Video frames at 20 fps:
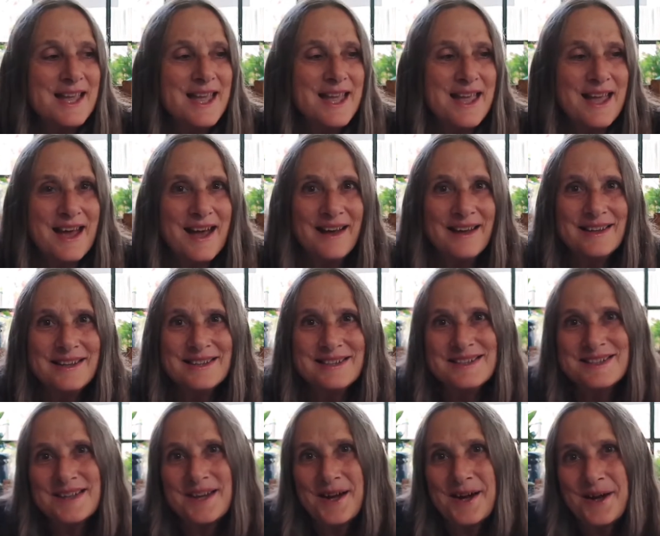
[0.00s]

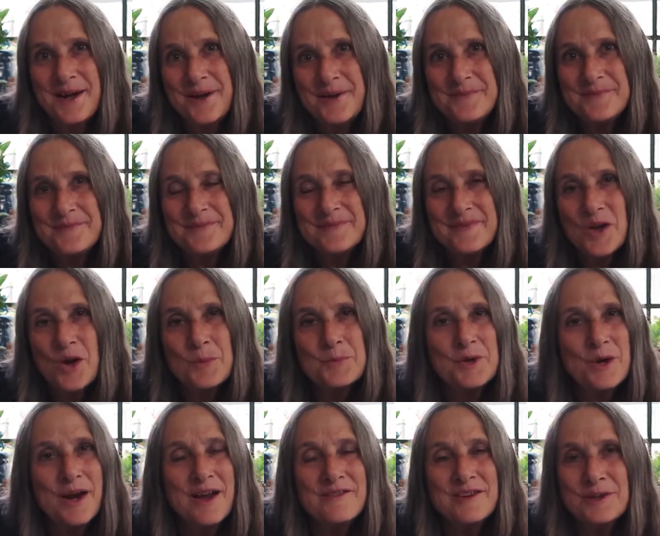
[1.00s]
And um, hope
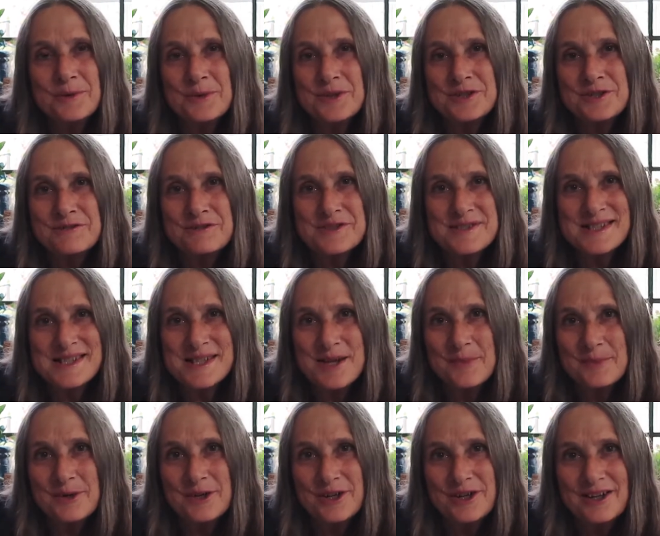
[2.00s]
you're having a wonderful
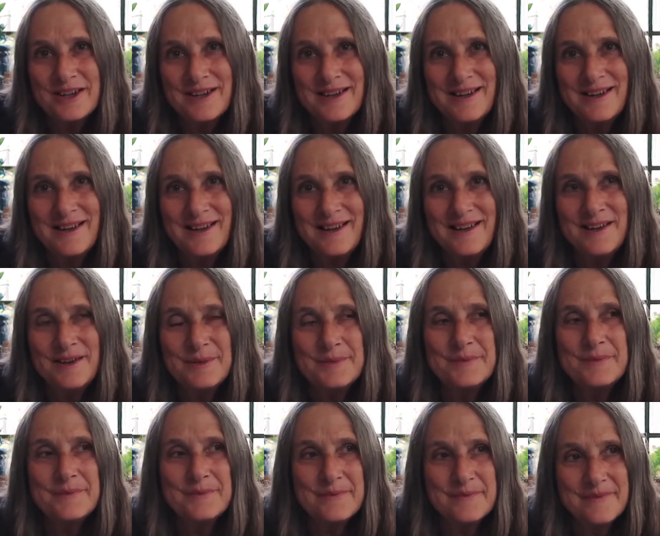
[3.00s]
summer.
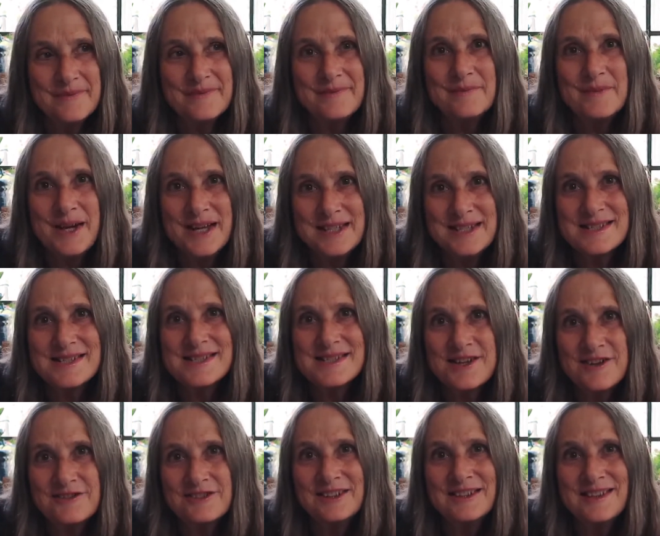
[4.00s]
Um, mine is
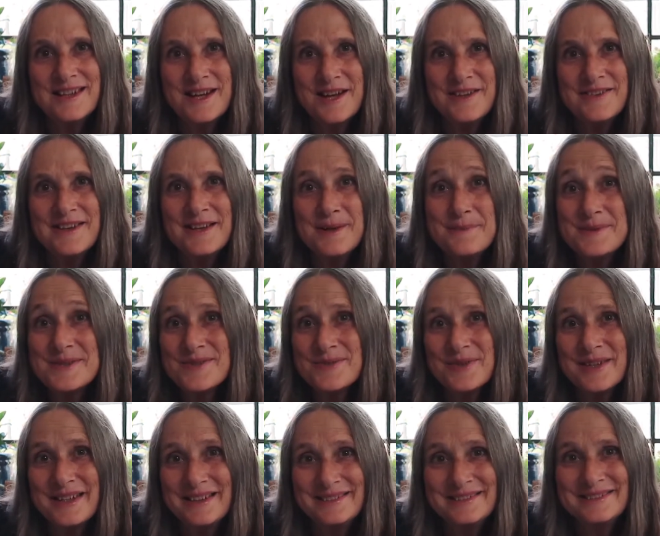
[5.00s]
definitely on the
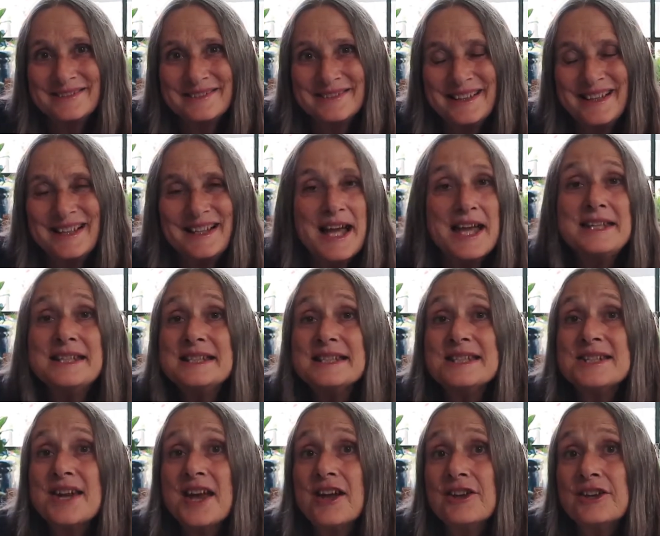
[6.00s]
upswing. I
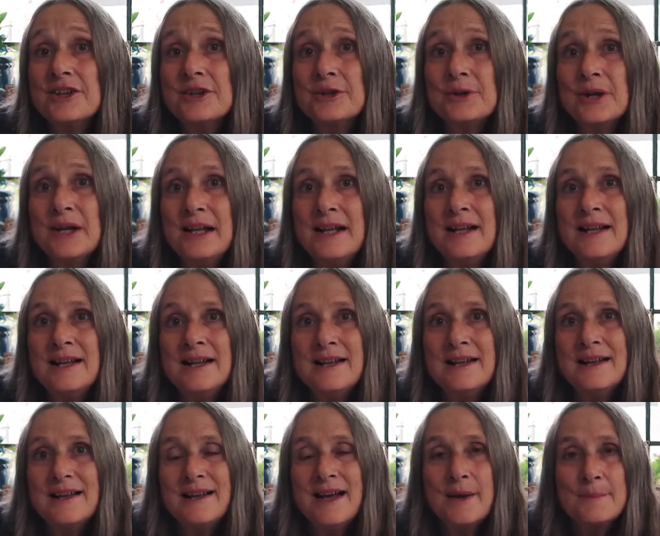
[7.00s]
didn't tell you
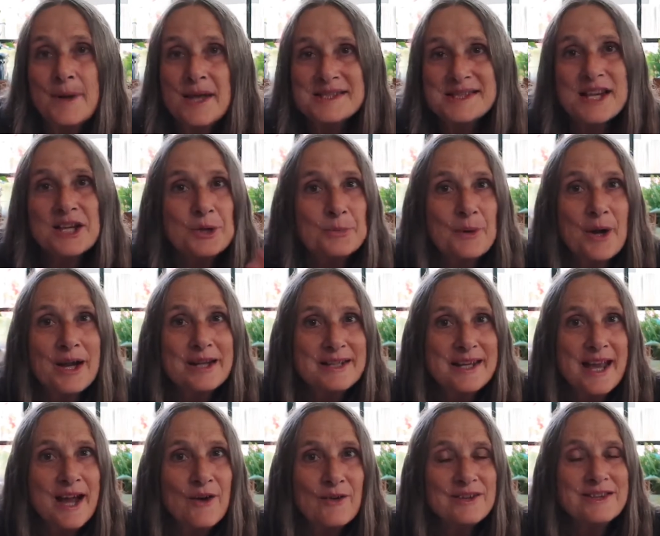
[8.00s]
um, I'll say goodbye
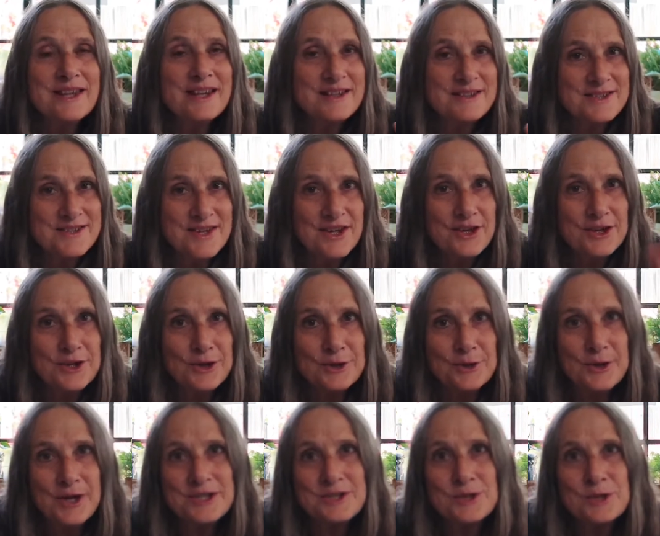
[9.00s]
now and then I'll tell
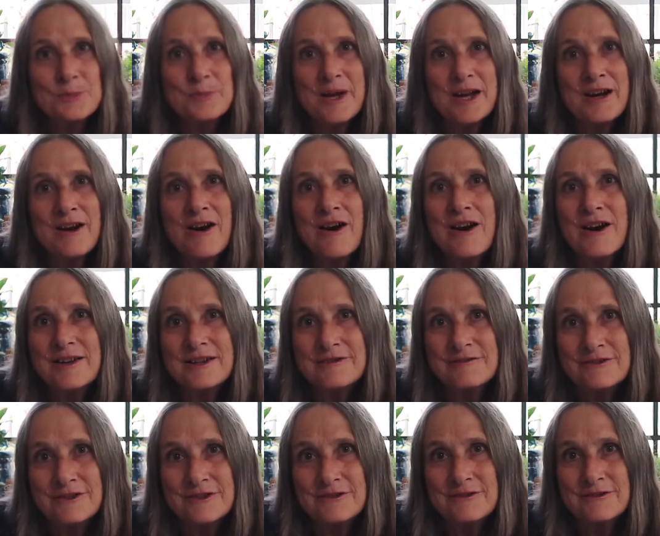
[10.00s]
you, I took my car in
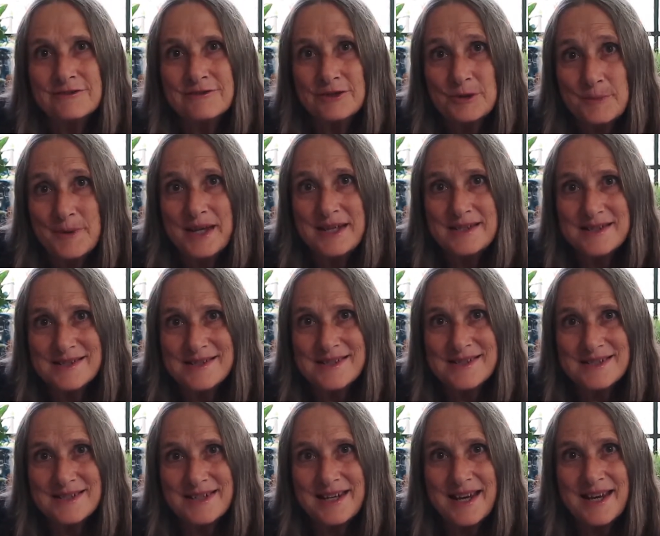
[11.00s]
for, for
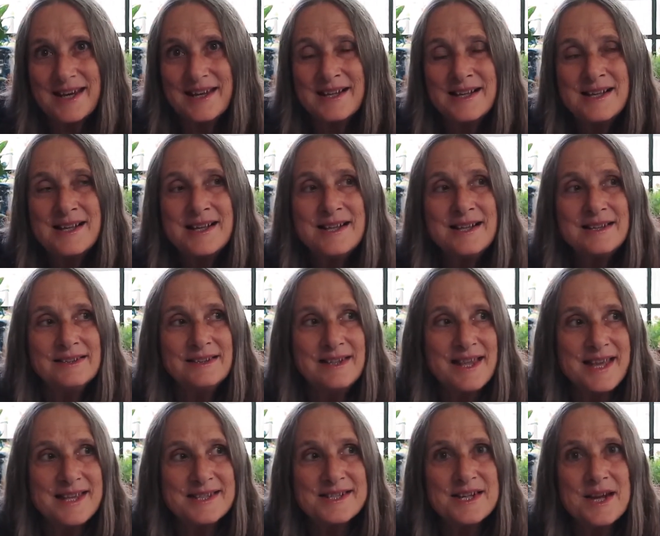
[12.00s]
maintenance today. The
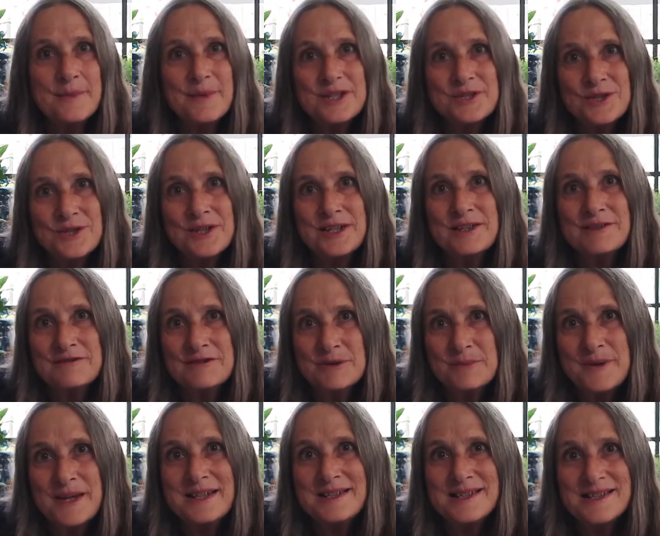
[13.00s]
last time I took it in for
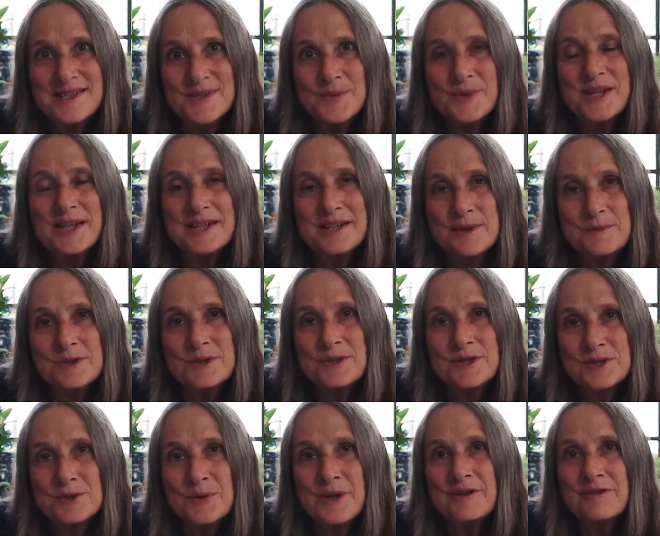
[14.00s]
maintenance, we ended up
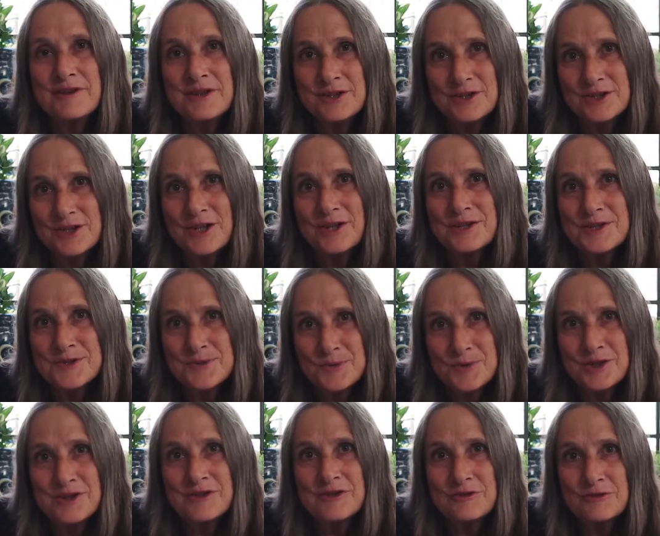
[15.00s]
doing $1,200
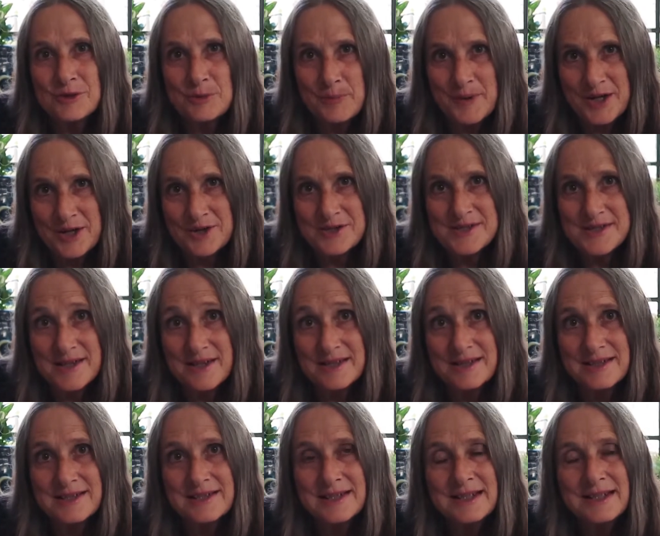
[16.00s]
worth of repairs on
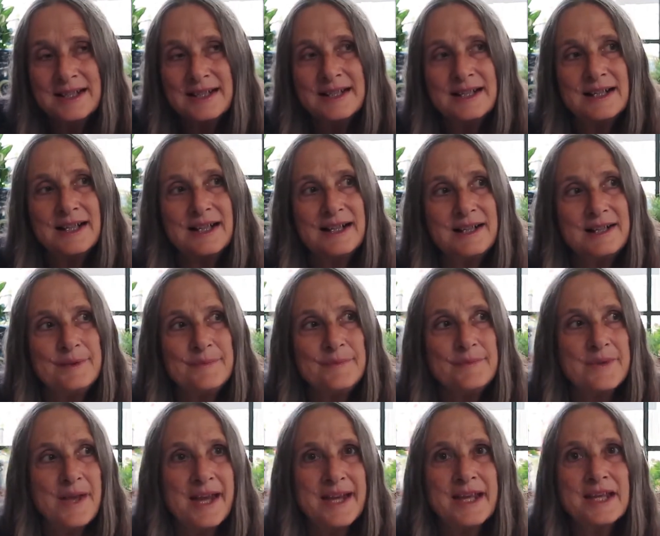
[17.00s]
it.
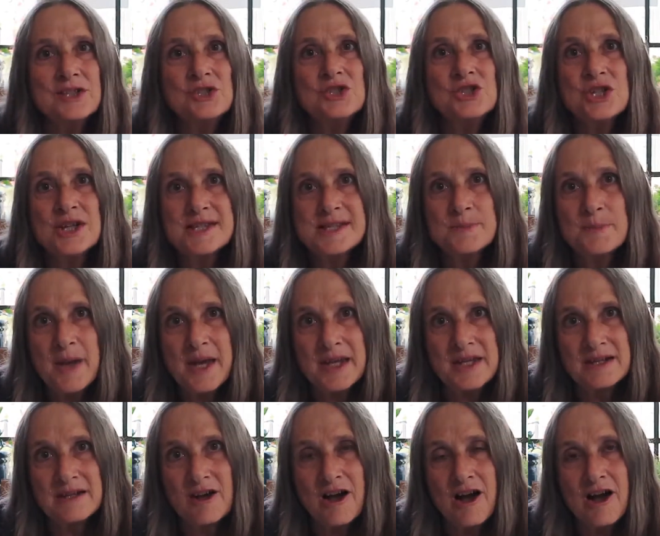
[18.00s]
Um, I had just
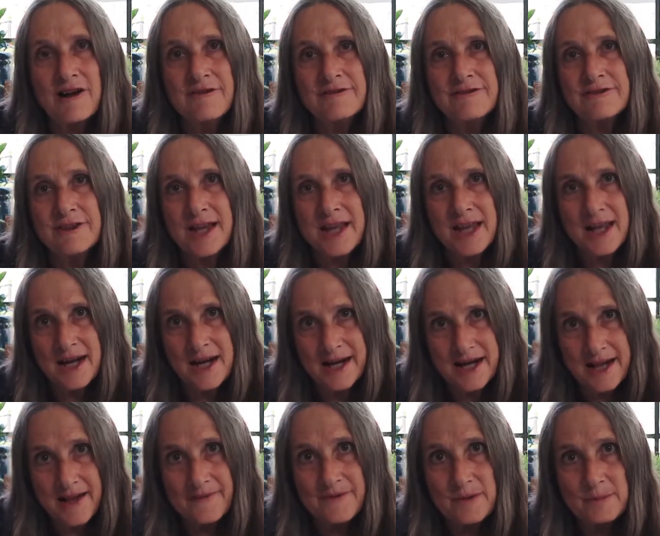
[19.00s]
paid it off and I
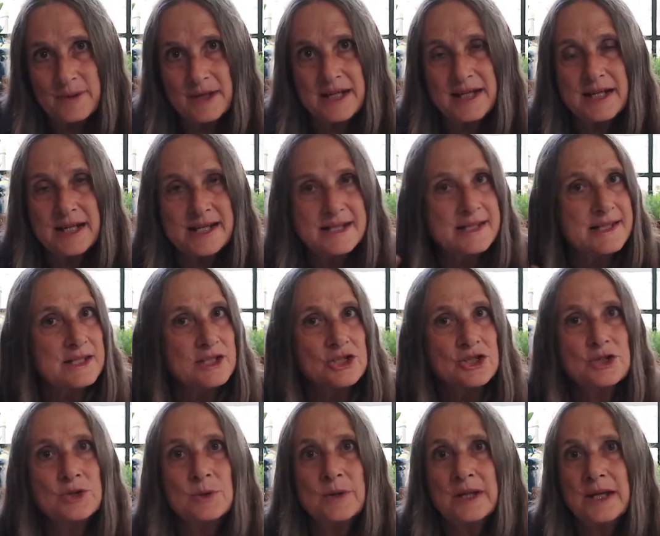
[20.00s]
had the money and I said,
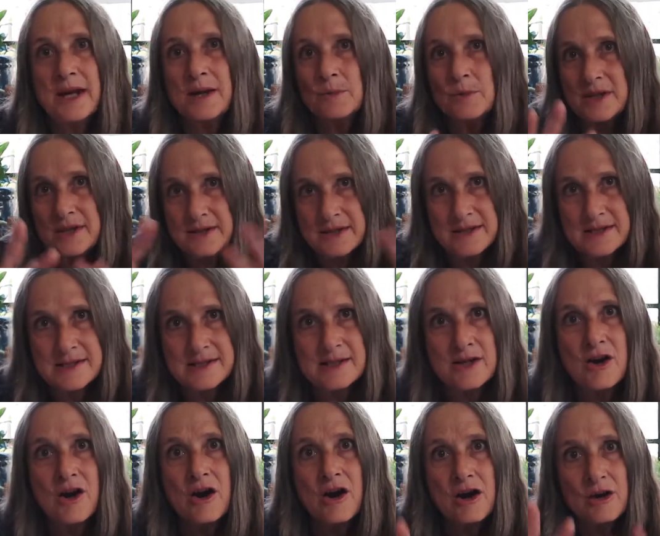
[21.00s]
do it. I want this
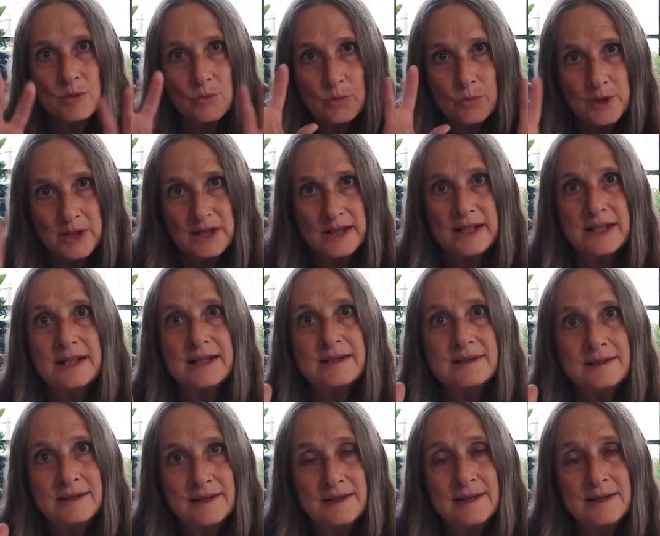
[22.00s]
car really